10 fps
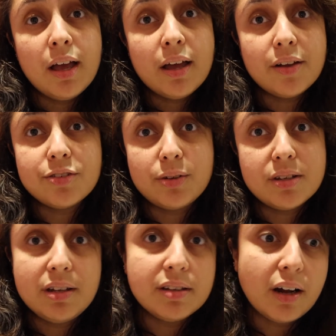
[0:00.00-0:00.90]
And so
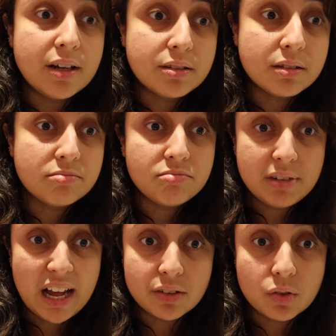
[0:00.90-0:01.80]
Disney decided to
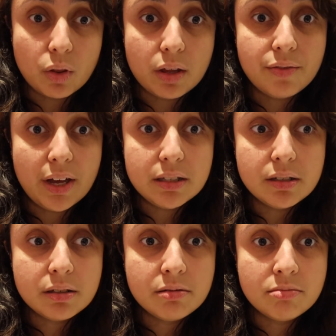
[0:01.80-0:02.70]
cancel the
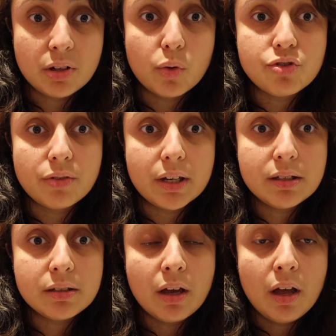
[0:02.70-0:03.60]
event, the launch
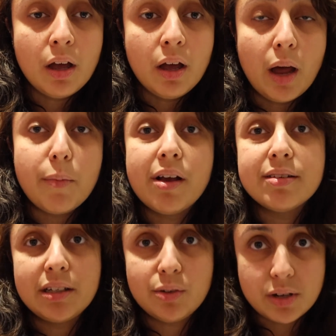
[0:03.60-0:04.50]
event. And
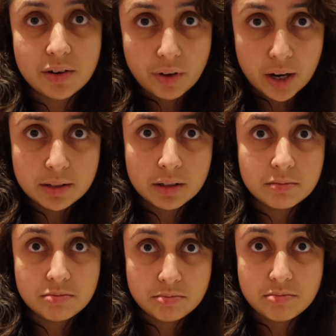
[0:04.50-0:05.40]
because they'd already invited
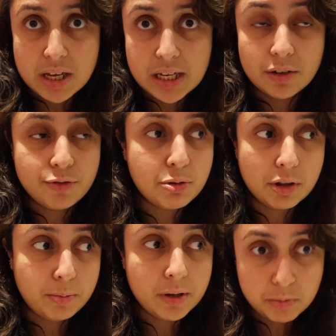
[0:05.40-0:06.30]
me and a few
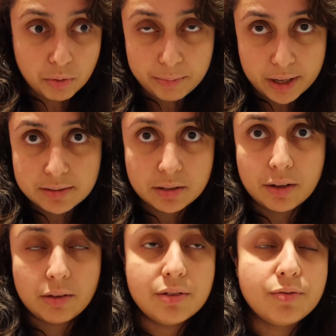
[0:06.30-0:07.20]
other people, I'm guessing
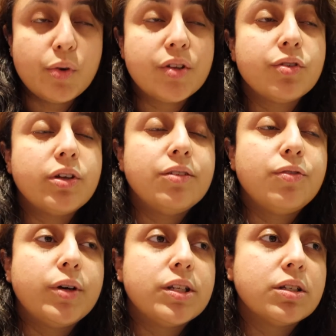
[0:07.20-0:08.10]
other
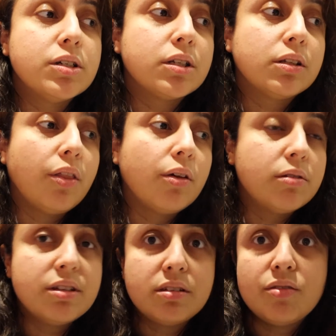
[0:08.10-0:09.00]
influencers and other
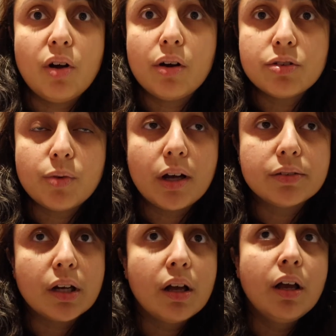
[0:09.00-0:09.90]
Disney vloggers,
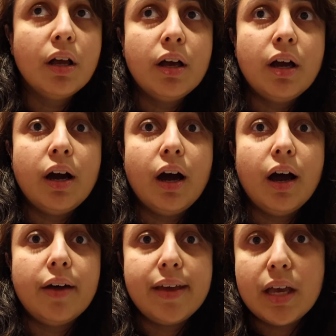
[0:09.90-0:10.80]
whatever,
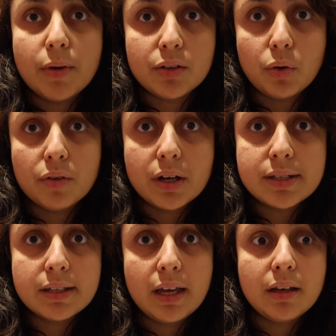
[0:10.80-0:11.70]
they emailed all of us
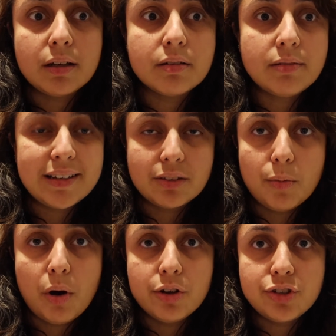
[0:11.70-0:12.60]
saying, as an
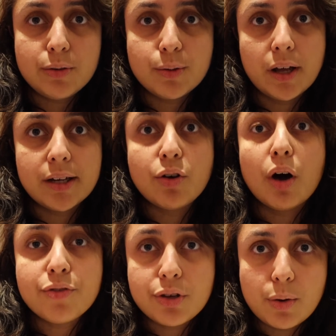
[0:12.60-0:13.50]
apology, we would like to
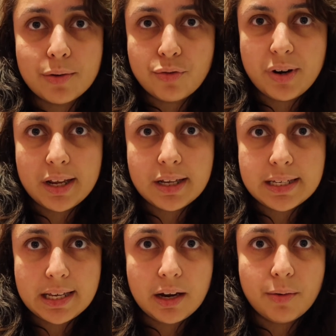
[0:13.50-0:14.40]
offer you a free
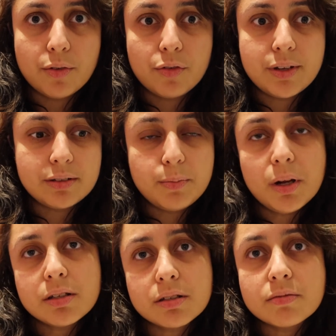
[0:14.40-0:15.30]
year of Disney
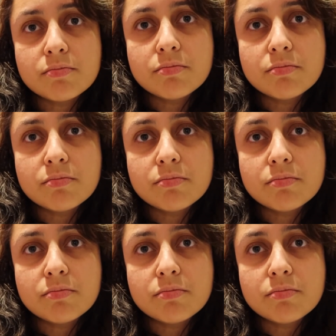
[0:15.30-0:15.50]
Plus.